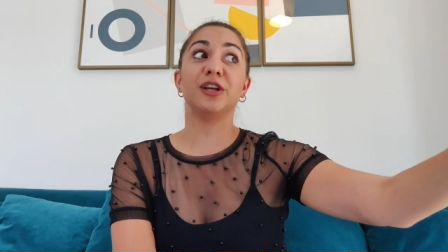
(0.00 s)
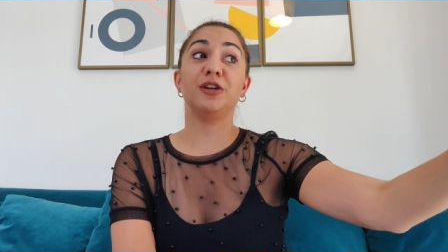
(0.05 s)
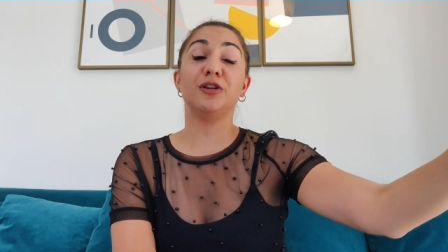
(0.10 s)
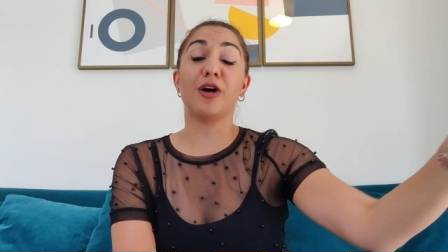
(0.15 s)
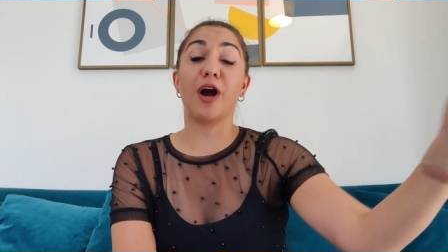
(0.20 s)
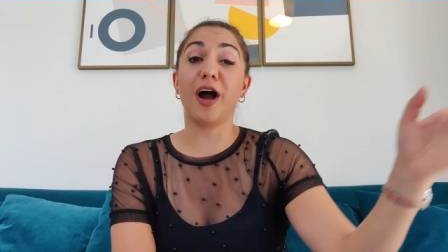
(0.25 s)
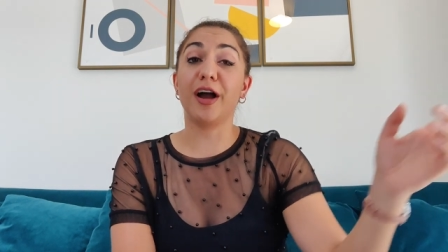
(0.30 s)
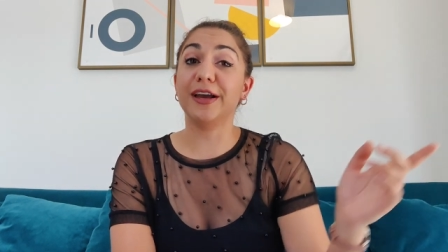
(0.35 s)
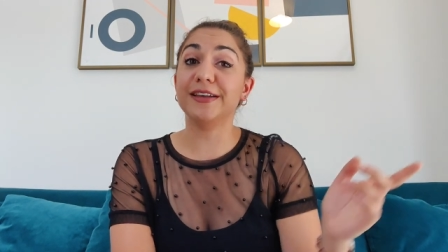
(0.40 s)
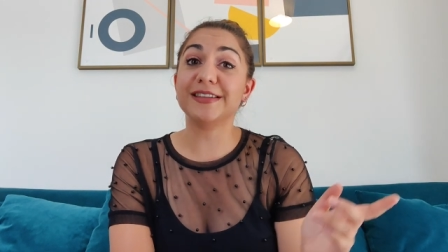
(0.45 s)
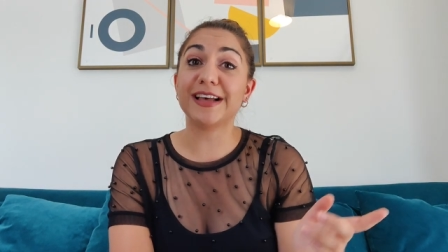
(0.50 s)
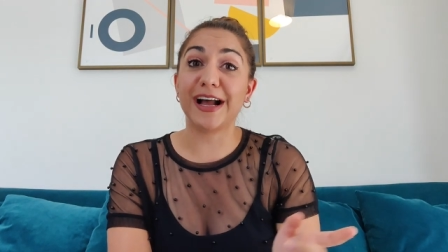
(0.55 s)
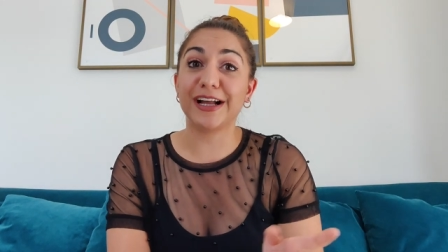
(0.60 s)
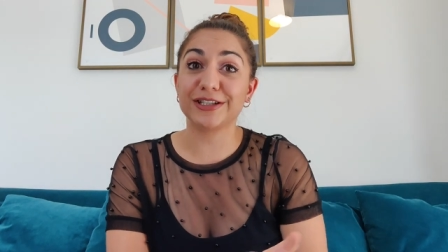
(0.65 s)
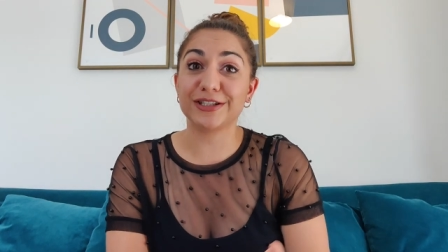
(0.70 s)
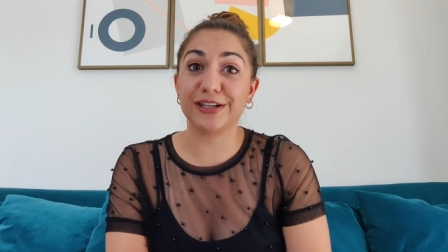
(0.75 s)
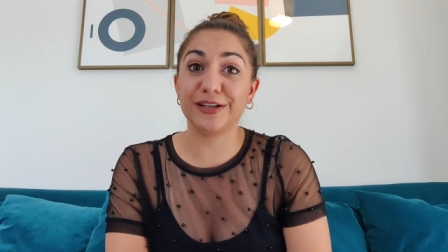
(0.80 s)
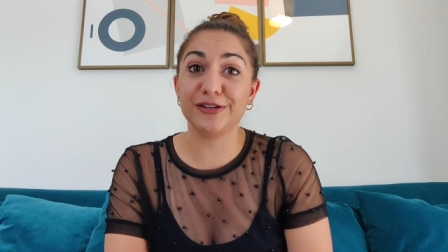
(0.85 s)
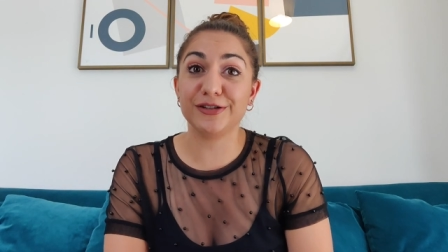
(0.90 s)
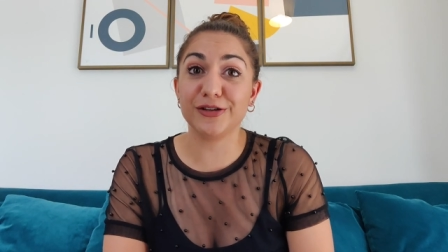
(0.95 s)
your eyes
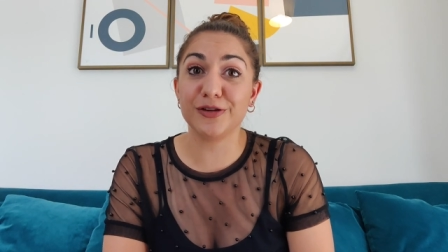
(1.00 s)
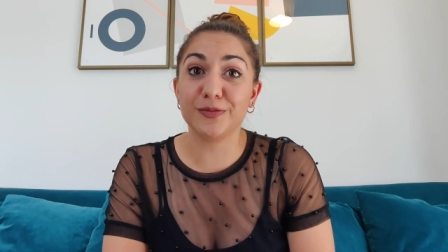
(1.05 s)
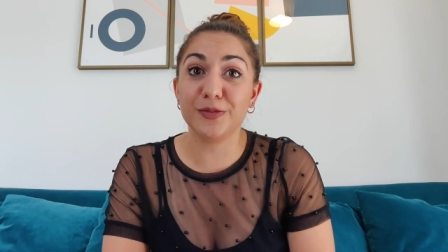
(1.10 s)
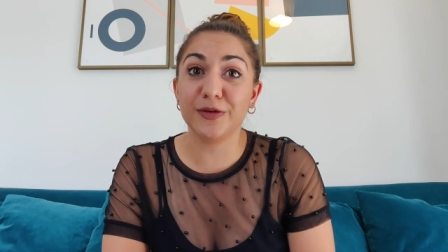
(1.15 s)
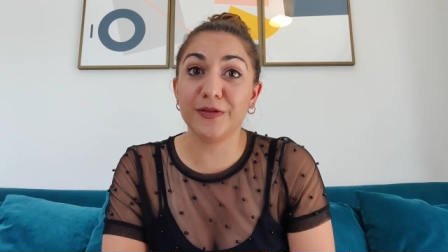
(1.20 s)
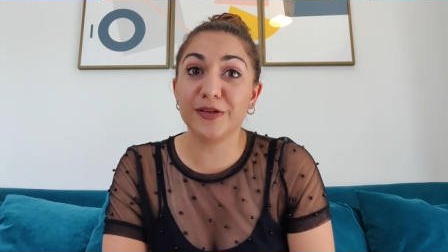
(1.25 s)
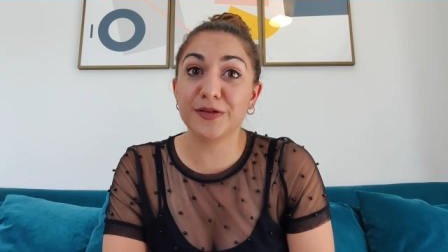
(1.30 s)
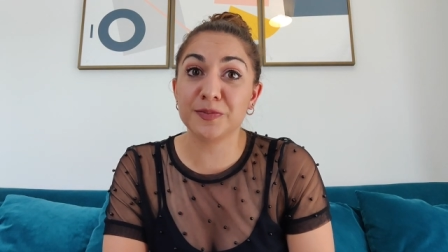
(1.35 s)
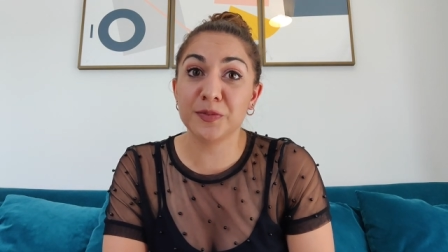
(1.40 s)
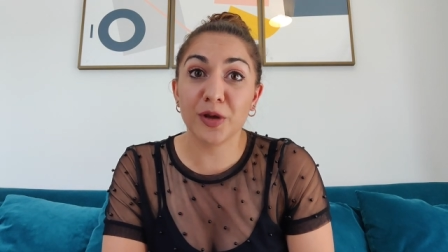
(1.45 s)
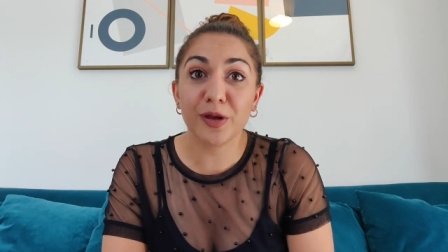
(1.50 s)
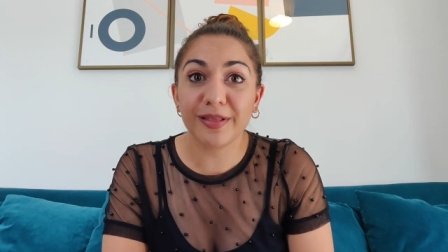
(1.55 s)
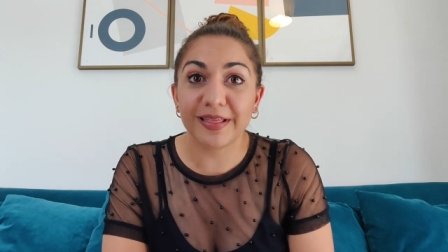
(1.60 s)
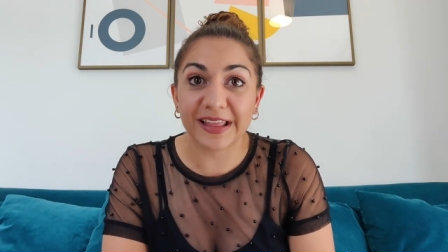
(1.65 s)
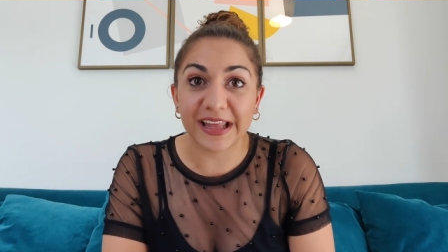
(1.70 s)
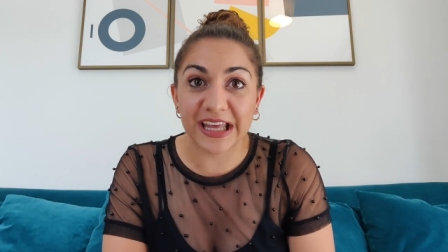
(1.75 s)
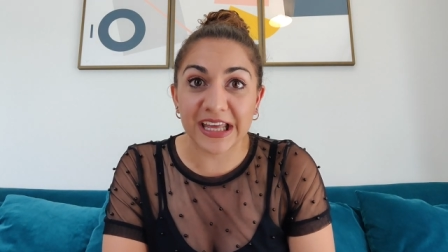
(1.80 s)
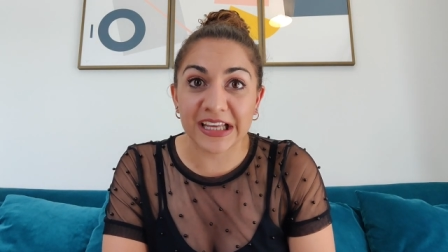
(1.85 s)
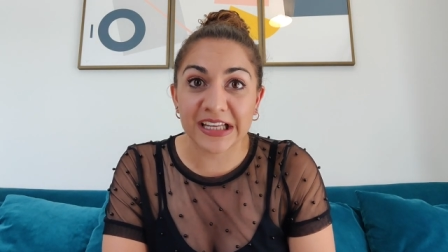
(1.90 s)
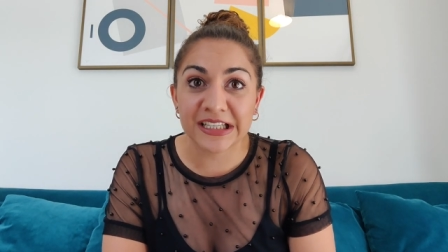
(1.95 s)
actually do move
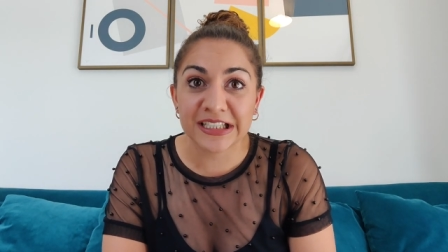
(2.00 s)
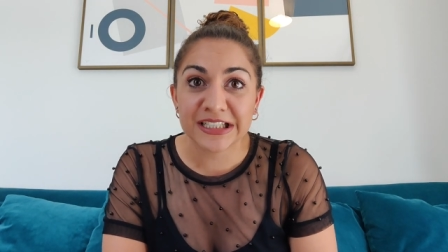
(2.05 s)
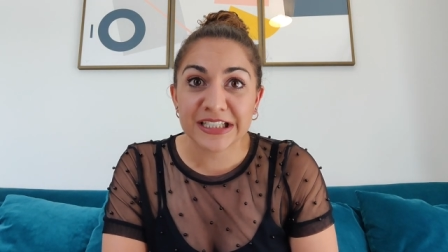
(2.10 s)
smoothly.